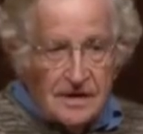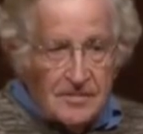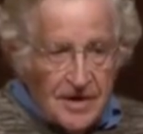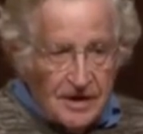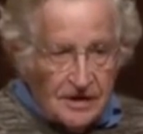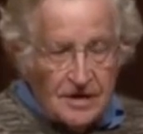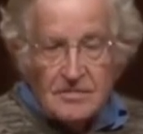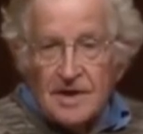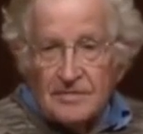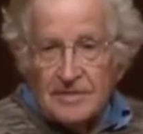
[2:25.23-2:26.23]
compelled
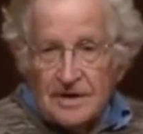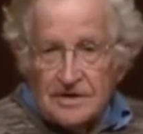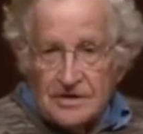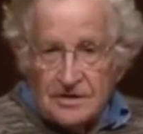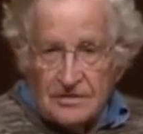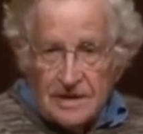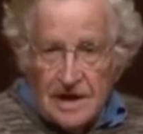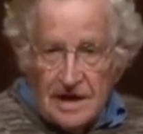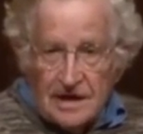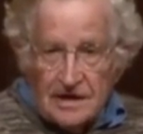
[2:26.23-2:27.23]
the population to
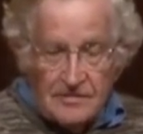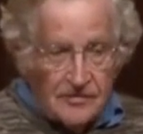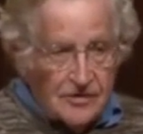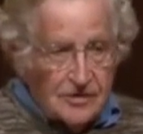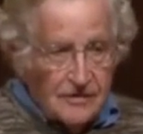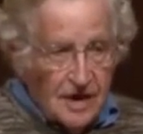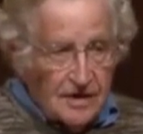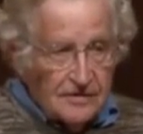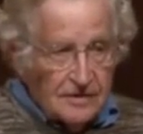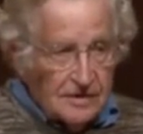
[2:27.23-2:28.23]
rely on him for
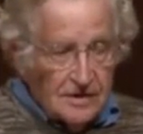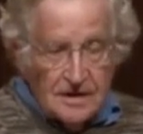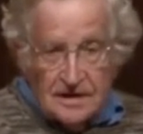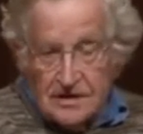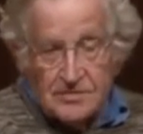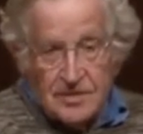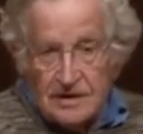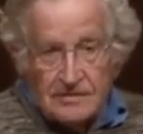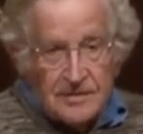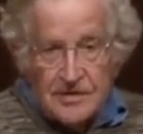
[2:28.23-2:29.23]
survival. It's
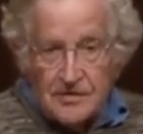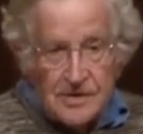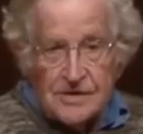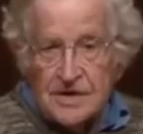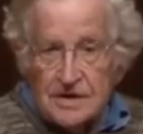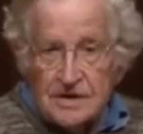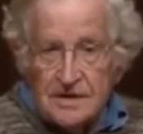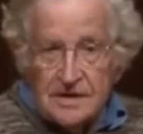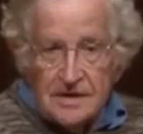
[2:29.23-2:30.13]
probably the reason he